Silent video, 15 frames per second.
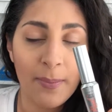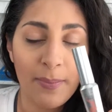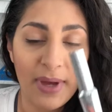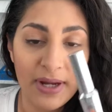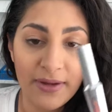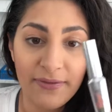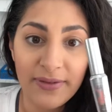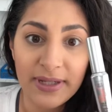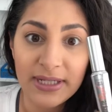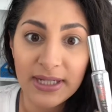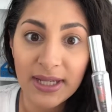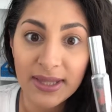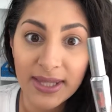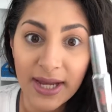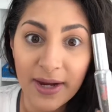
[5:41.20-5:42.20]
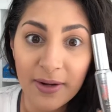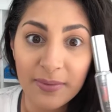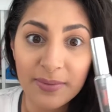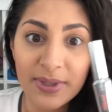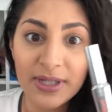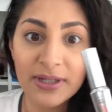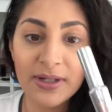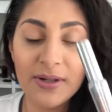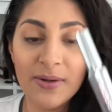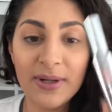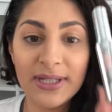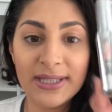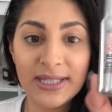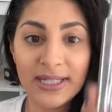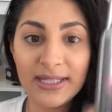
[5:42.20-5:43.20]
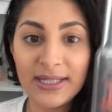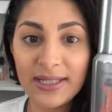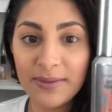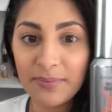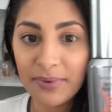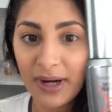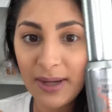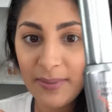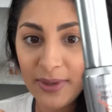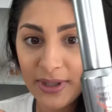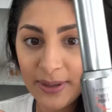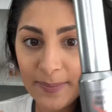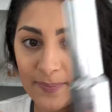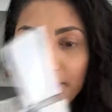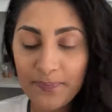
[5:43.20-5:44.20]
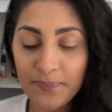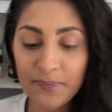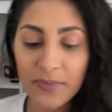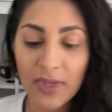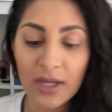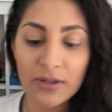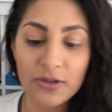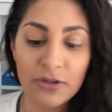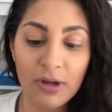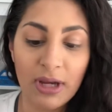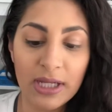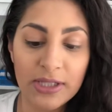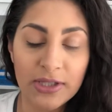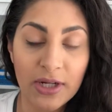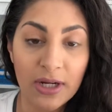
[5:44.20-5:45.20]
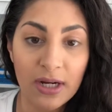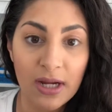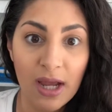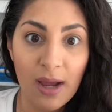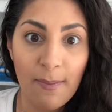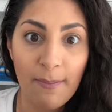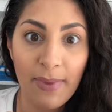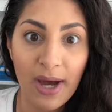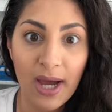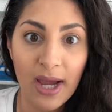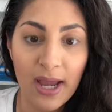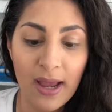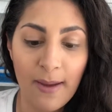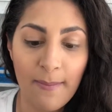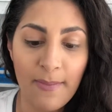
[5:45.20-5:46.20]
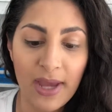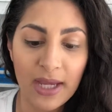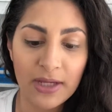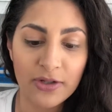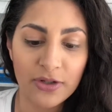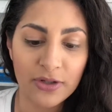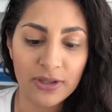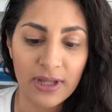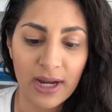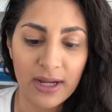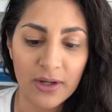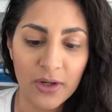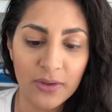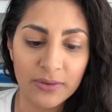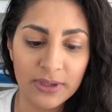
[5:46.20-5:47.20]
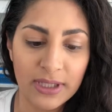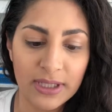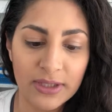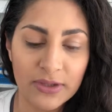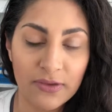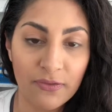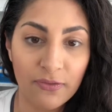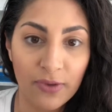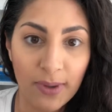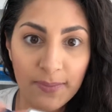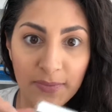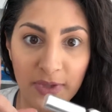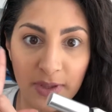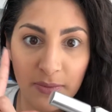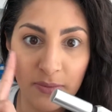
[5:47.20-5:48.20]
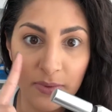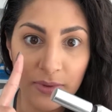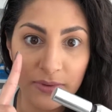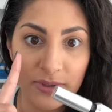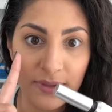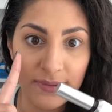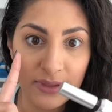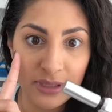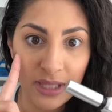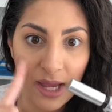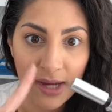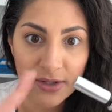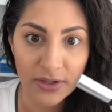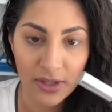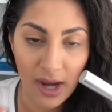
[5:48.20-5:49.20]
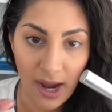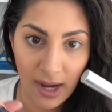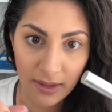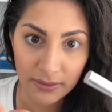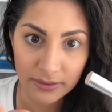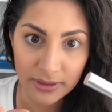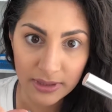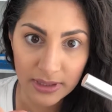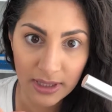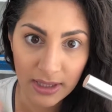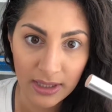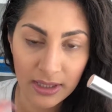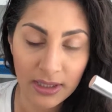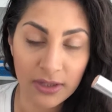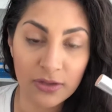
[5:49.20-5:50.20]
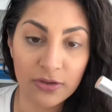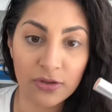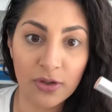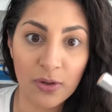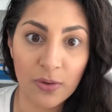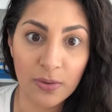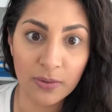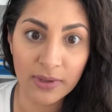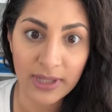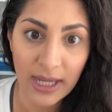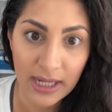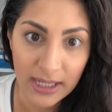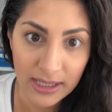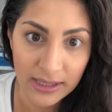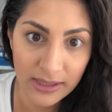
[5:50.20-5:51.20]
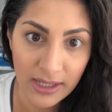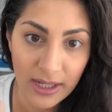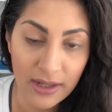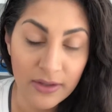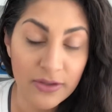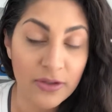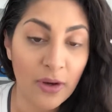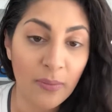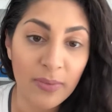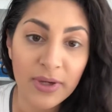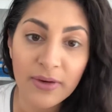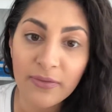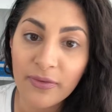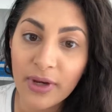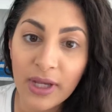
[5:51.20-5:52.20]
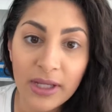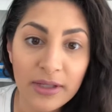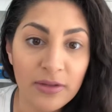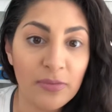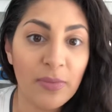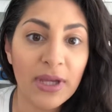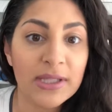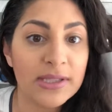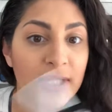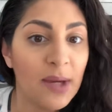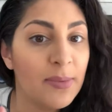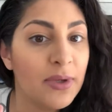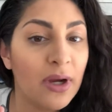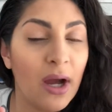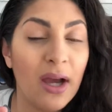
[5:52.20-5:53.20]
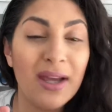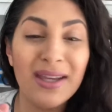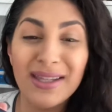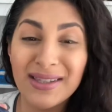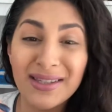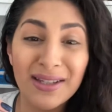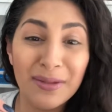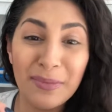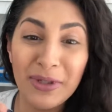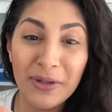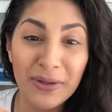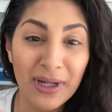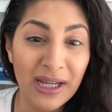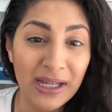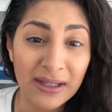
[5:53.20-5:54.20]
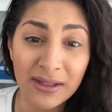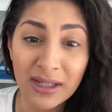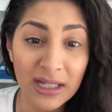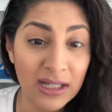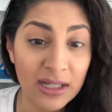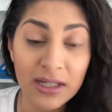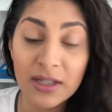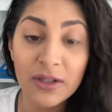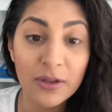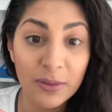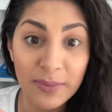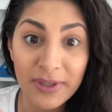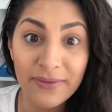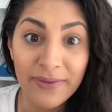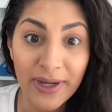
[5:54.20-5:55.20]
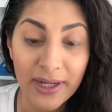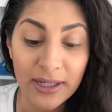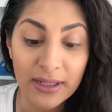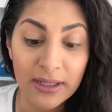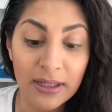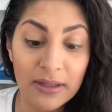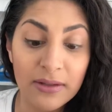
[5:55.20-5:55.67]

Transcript: Benefit They Are Real Tinted Primer. So I start by making sure that I coat this from the root of the lash out. So get in there, don't be afraid. You may stab your eye, it's gonna be okay. You'll be fine.